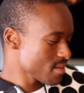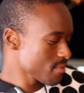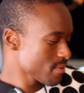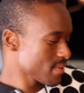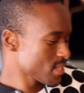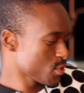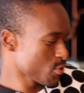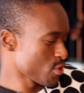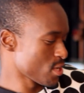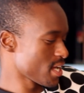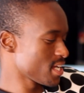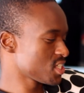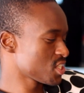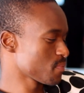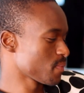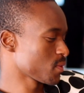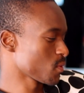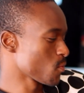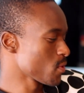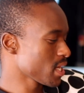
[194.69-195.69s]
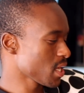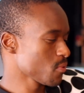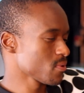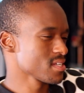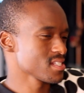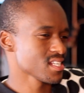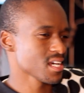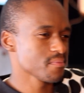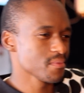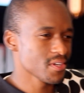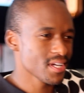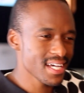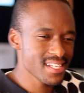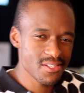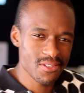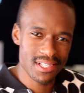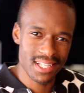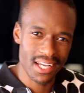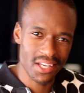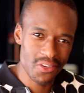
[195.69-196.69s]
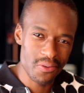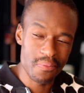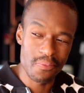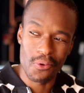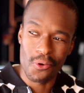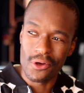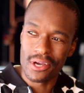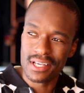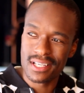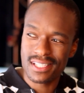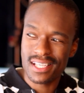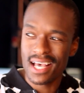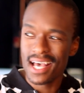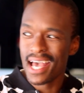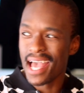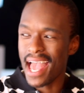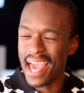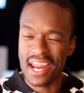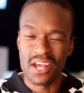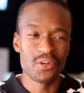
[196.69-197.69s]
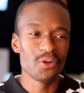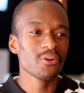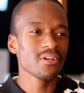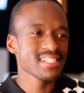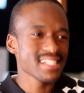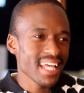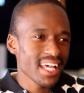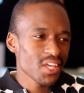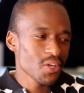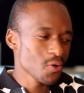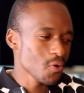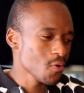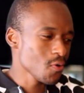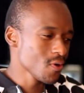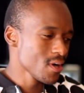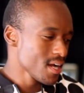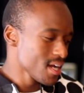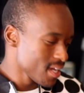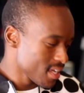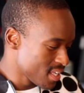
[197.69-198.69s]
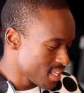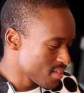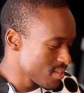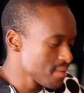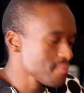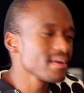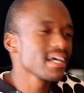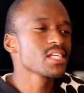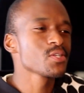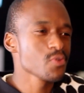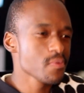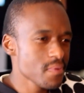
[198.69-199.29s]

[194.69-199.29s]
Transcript: tell me about your relationship with OK Wasabi. You guys look like you boys, and I know he's like your, he, he might as